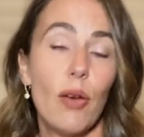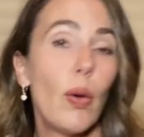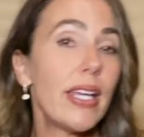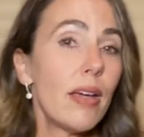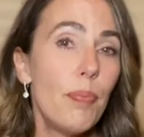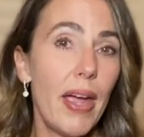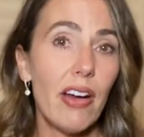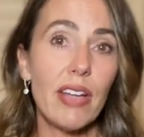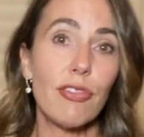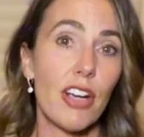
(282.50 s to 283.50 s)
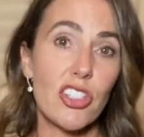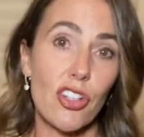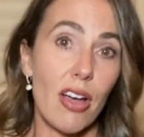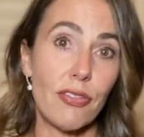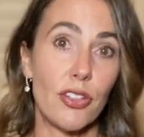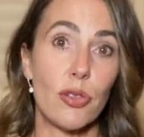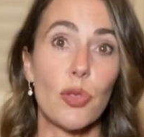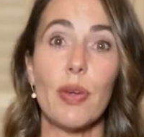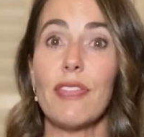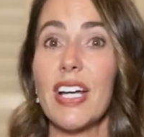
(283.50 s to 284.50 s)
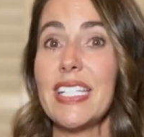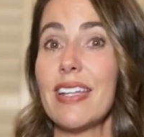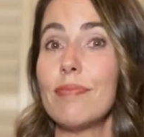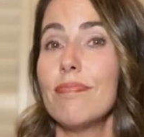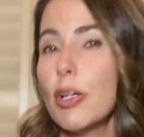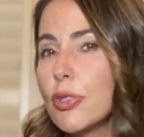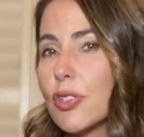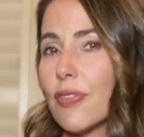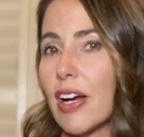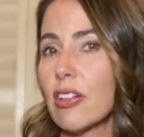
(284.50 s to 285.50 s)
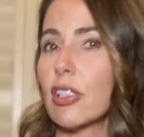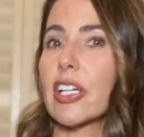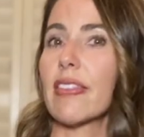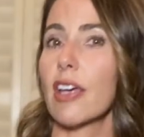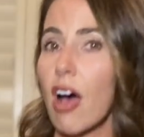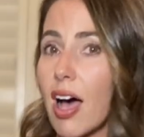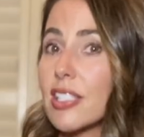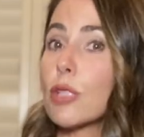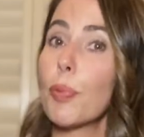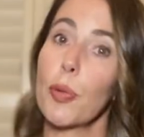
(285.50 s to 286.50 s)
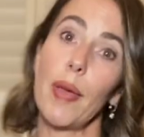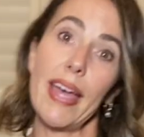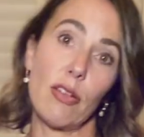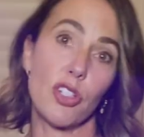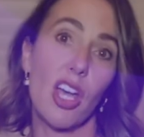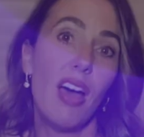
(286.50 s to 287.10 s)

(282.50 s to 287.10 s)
When comparing fresh dog foods, we find it most fair to look at the cost per pound.